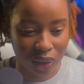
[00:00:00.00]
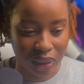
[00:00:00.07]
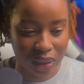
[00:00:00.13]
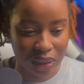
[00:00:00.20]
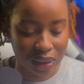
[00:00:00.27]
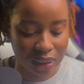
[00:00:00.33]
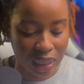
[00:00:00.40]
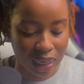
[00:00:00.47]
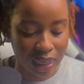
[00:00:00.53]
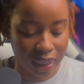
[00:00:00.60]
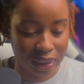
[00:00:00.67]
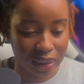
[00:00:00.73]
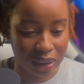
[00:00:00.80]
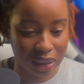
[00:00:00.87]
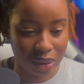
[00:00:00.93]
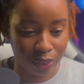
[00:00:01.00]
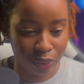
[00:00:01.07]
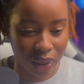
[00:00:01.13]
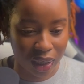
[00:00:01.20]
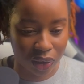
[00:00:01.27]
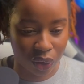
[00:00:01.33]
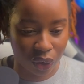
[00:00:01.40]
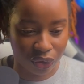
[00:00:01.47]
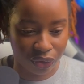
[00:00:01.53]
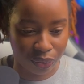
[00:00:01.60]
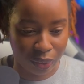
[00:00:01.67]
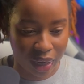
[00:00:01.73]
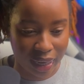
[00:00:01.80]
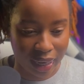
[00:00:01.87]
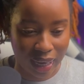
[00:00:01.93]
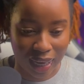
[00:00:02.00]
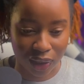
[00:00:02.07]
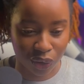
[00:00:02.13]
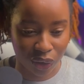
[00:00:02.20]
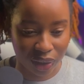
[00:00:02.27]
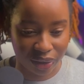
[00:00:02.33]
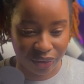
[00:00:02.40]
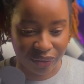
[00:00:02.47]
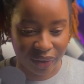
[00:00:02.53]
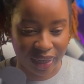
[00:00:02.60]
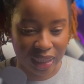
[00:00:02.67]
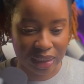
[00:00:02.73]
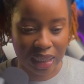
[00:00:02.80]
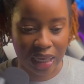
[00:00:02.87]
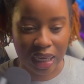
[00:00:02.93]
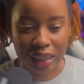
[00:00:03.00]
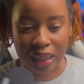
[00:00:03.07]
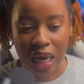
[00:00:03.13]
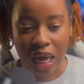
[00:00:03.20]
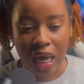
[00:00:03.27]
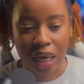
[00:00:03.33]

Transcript: is select the brand of my Android device and